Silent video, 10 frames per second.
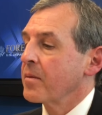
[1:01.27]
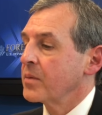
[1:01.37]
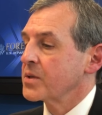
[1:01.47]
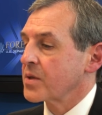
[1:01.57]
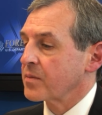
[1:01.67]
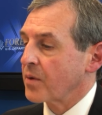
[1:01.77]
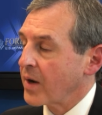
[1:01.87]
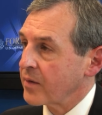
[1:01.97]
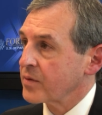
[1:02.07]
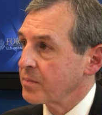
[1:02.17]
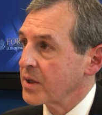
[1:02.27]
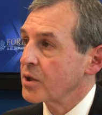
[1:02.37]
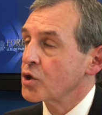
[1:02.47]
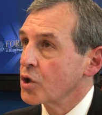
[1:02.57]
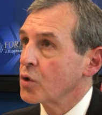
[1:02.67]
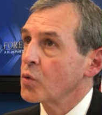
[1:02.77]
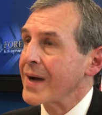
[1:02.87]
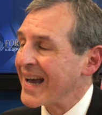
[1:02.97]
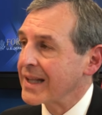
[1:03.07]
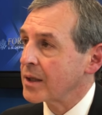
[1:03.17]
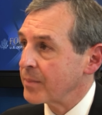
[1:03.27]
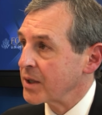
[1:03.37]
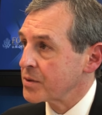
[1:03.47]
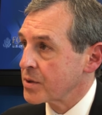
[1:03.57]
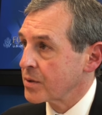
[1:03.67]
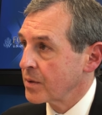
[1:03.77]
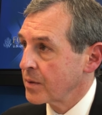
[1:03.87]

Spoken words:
means that there have to be two elements